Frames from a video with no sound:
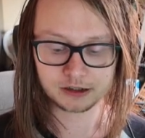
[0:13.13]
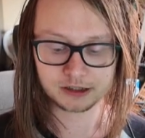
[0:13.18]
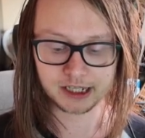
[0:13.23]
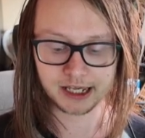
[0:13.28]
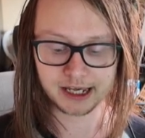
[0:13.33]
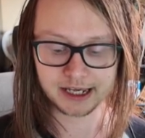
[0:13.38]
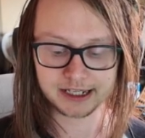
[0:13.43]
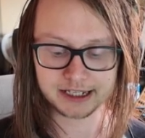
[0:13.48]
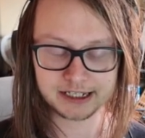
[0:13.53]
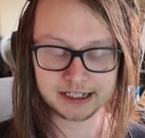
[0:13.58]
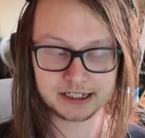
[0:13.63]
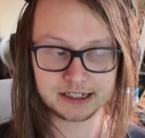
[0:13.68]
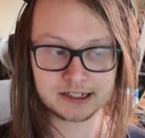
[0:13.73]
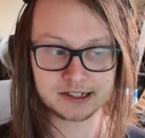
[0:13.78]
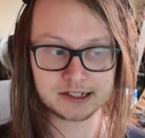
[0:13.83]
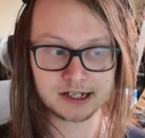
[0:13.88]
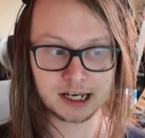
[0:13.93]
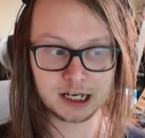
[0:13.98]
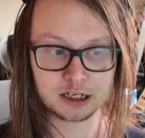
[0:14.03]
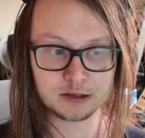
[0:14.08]
that
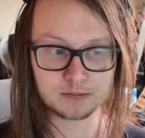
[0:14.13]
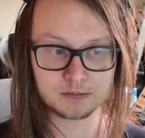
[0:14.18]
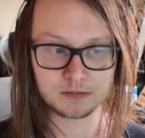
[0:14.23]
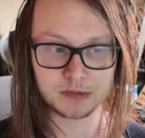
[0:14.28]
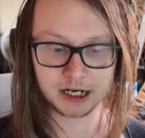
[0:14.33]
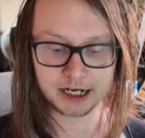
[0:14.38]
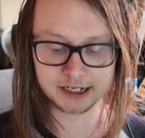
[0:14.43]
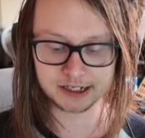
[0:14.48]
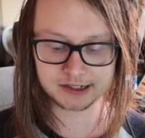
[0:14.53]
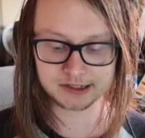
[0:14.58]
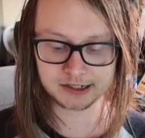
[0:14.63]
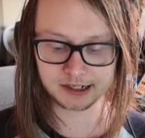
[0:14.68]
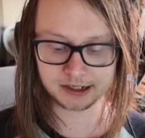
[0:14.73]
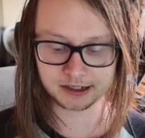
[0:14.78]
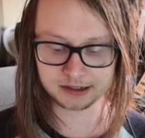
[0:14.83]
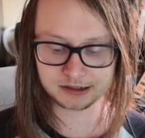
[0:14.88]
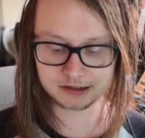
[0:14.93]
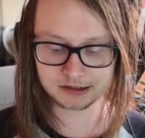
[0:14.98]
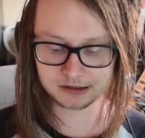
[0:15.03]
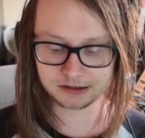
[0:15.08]
is a minor
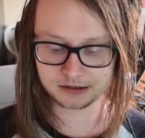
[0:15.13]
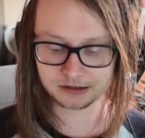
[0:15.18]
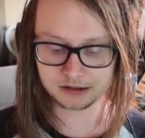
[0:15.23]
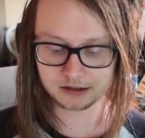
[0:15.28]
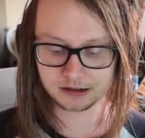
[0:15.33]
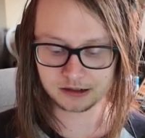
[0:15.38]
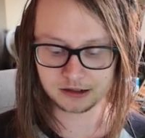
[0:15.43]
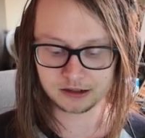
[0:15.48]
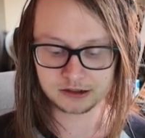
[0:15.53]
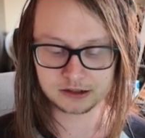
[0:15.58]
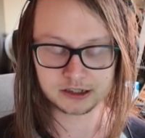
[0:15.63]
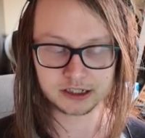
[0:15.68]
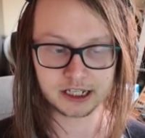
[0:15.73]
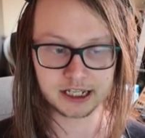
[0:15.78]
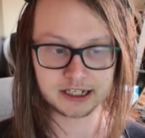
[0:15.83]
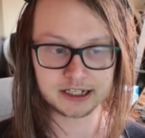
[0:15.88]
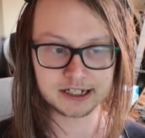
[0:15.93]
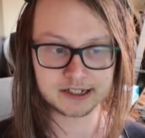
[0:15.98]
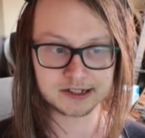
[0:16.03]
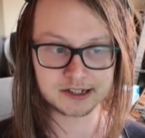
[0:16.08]
second.
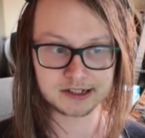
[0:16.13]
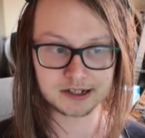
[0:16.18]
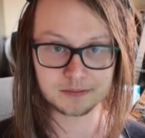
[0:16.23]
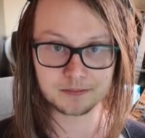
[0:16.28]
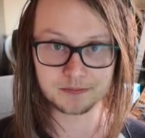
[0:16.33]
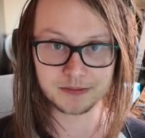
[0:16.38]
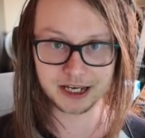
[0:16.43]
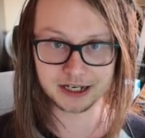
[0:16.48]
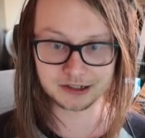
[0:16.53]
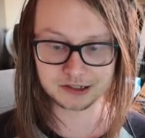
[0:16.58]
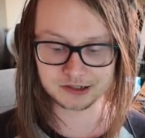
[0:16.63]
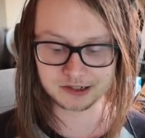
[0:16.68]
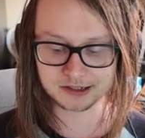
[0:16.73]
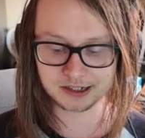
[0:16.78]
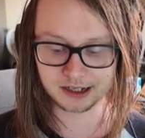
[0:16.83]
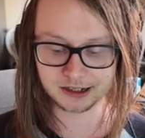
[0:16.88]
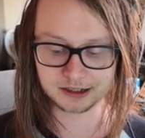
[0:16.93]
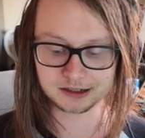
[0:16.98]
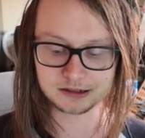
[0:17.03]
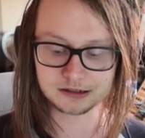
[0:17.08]
Then this is a major
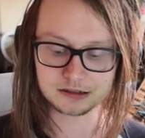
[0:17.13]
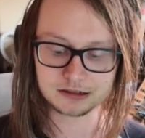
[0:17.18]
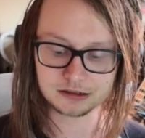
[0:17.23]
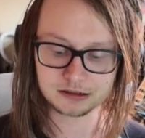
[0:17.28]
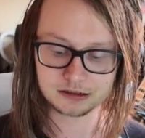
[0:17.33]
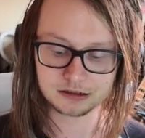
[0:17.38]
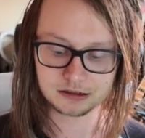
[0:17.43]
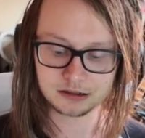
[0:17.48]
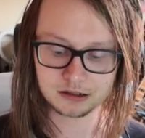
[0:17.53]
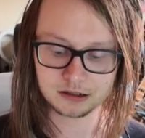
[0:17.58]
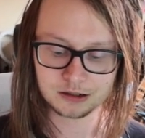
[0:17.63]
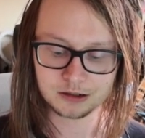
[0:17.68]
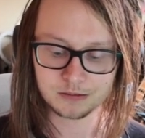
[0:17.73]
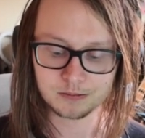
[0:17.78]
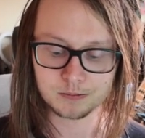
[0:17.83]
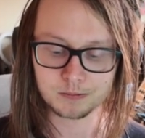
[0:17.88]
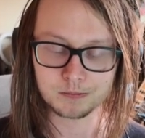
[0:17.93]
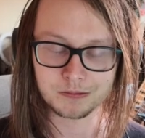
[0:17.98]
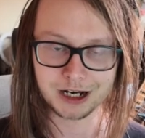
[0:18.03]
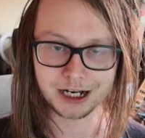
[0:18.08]
second,
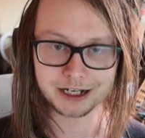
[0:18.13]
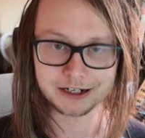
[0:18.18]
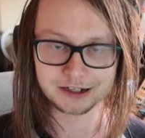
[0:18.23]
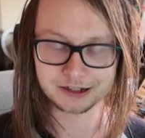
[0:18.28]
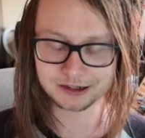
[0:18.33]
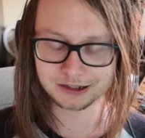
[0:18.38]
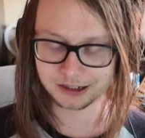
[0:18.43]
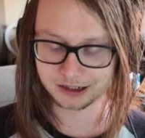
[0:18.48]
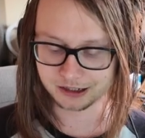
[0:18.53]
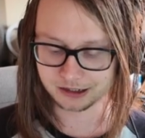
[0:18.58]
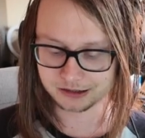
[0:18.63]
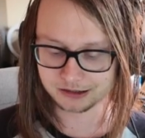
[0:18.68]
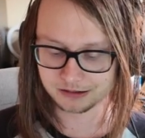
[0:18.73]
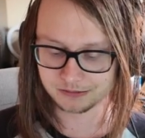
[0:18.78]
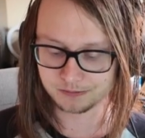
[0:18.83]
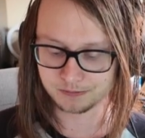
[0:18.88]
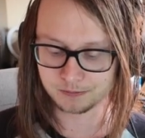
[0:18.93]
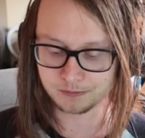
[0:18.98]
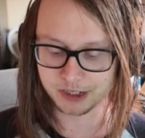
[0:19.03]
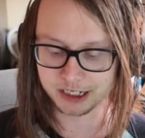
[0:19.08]
minor third,
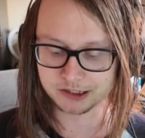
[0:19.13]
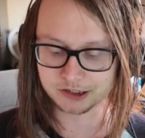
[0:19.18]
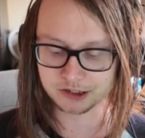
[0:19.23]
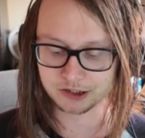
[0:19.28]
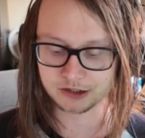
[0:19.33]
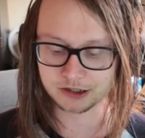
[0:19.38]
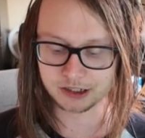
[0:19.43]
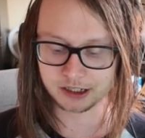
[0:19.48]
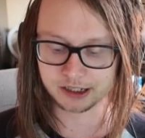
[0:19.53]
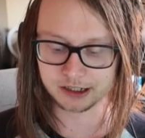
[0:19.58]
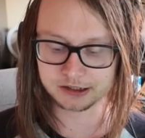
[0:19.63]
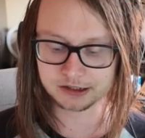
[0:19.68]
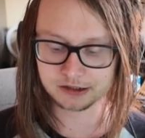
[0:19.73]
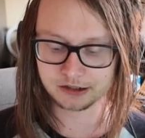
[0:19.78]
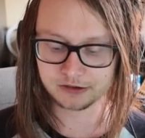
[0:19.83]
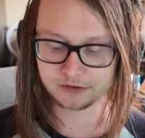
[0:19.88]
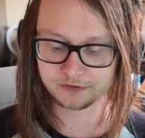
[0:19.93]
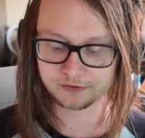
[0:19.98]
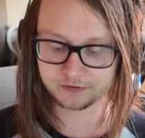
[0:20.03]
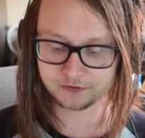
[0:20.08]
major third,
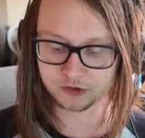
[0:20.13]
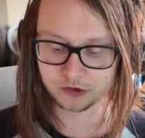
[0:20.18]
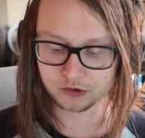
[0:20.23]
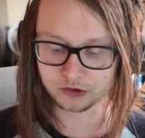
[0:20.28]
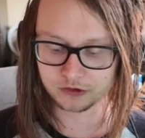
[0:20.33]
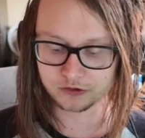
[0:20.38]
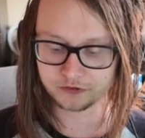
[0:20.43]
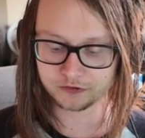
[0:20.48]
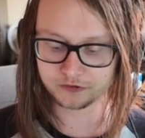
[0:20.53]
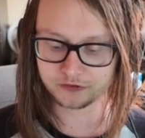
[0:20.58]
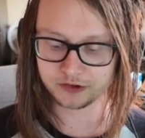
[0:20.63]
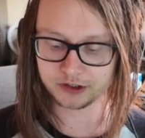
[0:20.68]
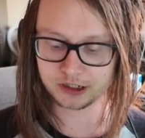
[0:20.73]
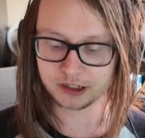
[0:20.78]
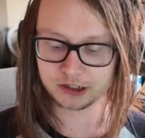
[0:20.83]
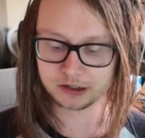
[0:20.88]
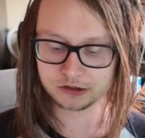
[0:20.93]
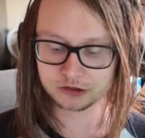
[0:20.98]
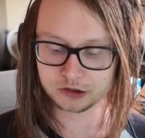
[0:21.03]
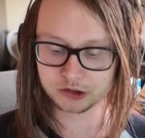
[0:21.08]
fourth,
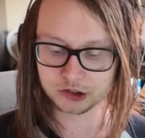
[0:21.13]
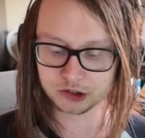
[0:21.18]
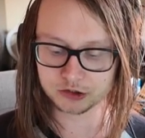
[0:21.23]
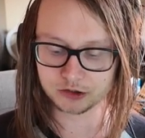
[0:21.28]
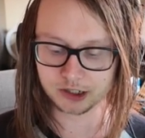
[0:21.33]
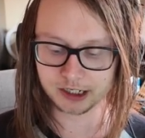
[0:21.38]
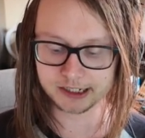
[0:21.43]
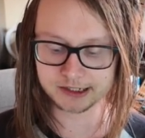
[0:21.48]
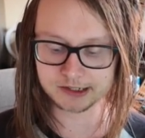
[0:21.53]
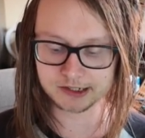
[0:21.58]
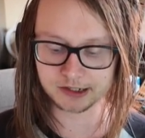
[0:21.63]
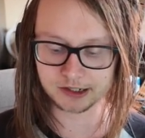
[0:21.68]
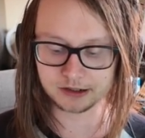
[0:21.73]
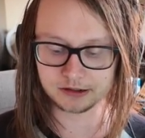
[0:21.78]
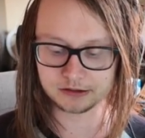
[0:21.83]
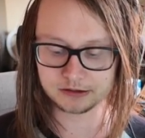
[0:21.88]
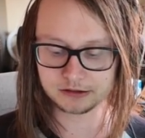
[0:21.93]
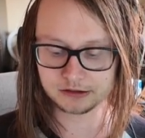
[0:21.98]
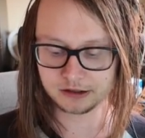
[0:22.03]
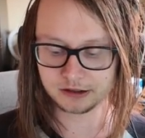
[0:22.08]

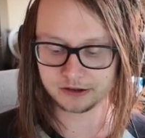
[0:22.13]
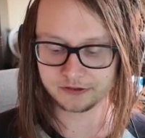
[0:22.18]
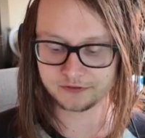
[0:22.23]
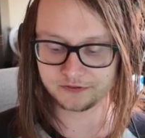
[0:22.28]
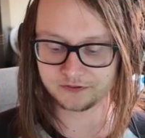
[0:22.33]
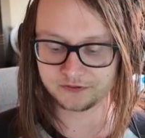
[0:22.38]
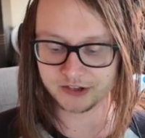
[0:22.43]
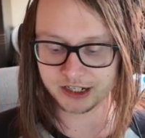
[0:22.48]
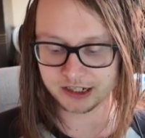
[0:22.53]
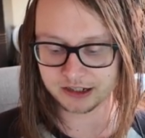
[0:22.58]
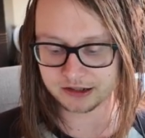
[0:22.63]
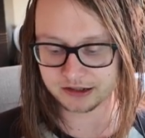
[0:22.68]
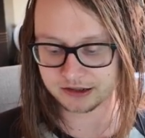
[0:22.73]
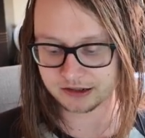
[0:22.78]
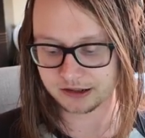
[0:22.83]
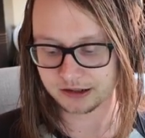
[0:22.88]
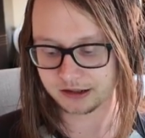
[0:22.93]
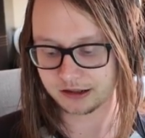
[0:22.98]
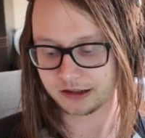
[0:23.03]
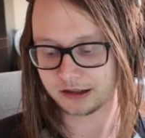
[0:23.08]
tritone, fifth,